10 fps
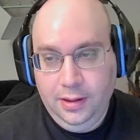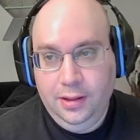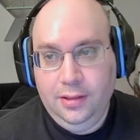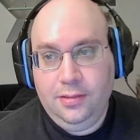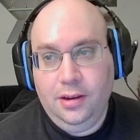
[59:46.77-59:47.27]

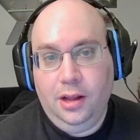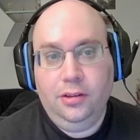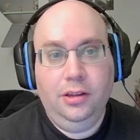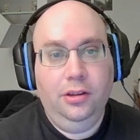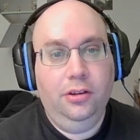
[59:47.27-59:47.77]
It's not
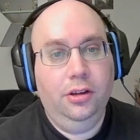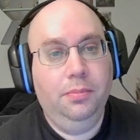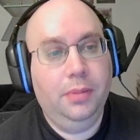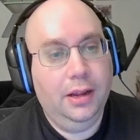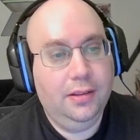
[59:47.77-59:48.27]
looking good,
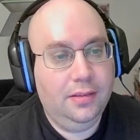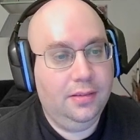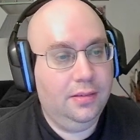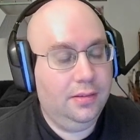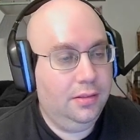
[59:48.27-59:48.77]

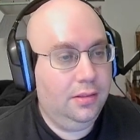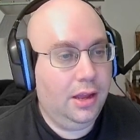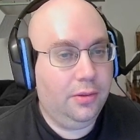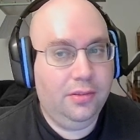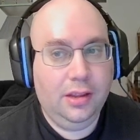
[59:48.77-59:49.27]
but I
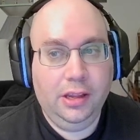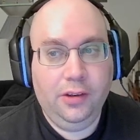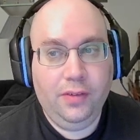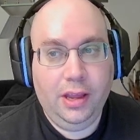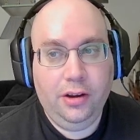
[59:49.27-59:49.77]
don't see any
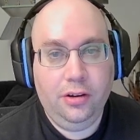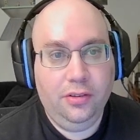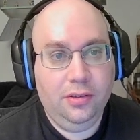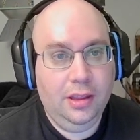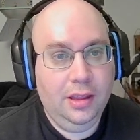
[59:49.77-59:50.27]

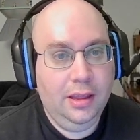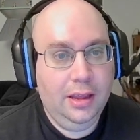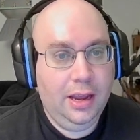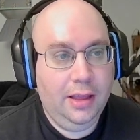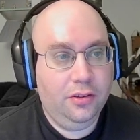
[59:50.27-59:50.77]
invaders.
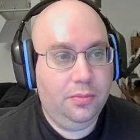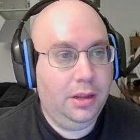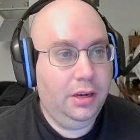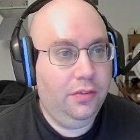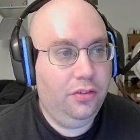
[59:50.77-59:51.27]
And there's
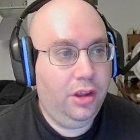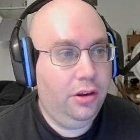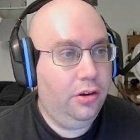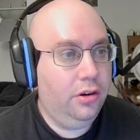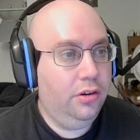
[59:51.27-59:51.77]
plenty of
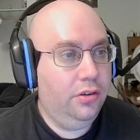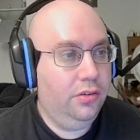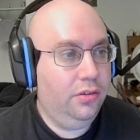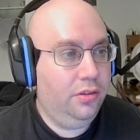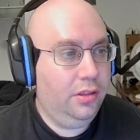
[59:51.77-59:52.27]

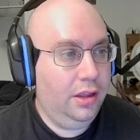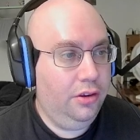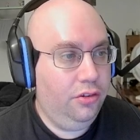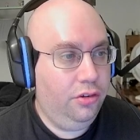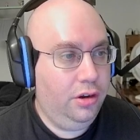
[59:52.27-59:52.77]
janitors. They
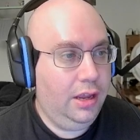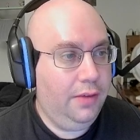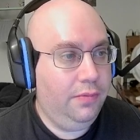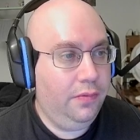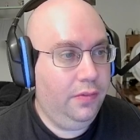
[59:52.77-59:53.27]
should
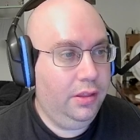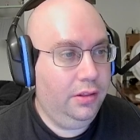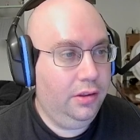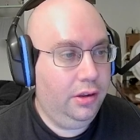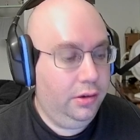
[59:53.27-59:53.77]
have everything
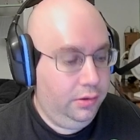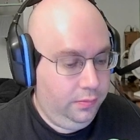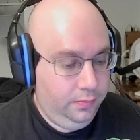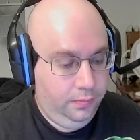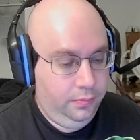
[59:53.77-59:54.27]
done.
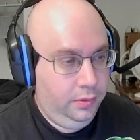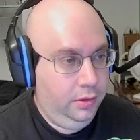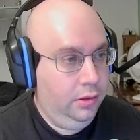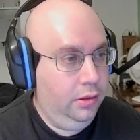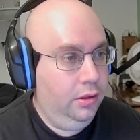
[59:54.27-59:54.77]

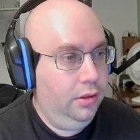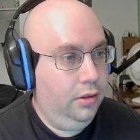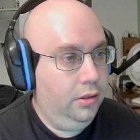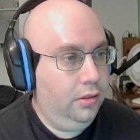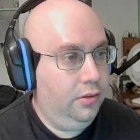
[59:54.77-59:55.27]

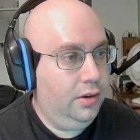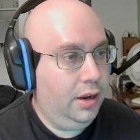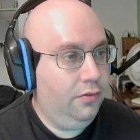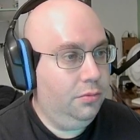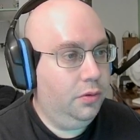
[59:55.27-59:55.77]
The
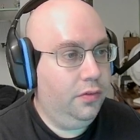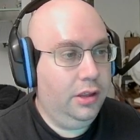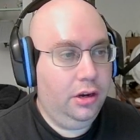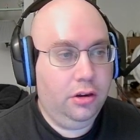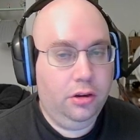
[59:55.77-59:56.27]
staff room over
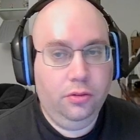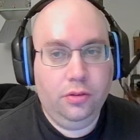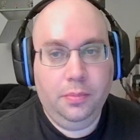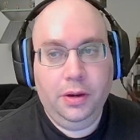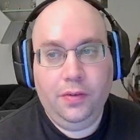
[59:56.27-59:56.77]
there could use a
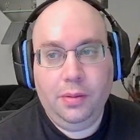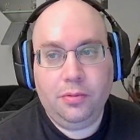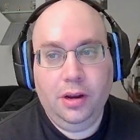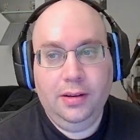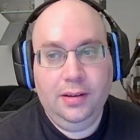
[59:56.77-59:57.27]
bit of
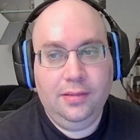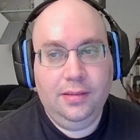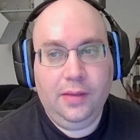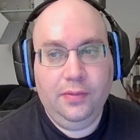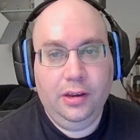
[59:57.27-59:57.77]
upgrade at
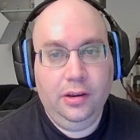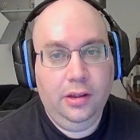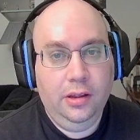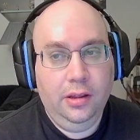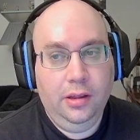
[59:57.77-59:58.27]
7.
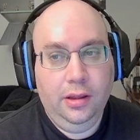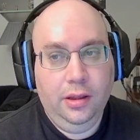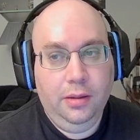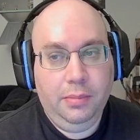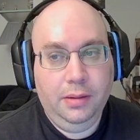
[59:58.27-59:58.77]

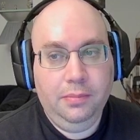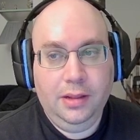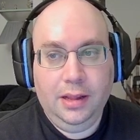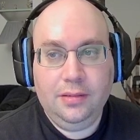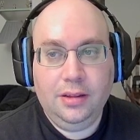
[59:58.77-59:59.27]
But
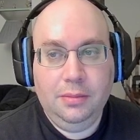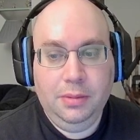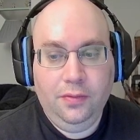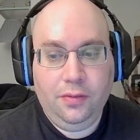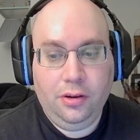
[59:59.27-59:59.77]
that's going to be
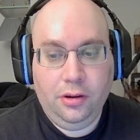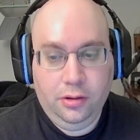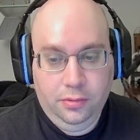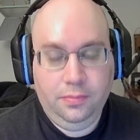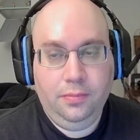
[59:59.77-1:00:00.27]

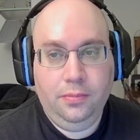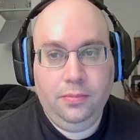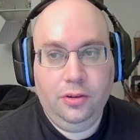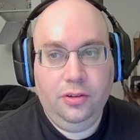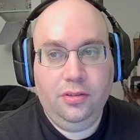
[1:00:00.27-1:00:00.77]
for
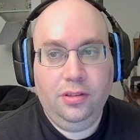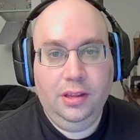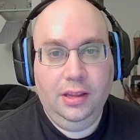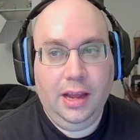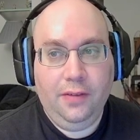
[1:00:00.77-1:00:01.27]
just
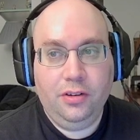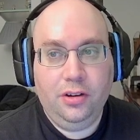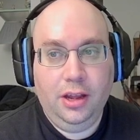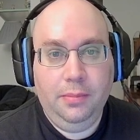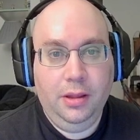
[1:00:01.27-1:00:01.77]
the after time.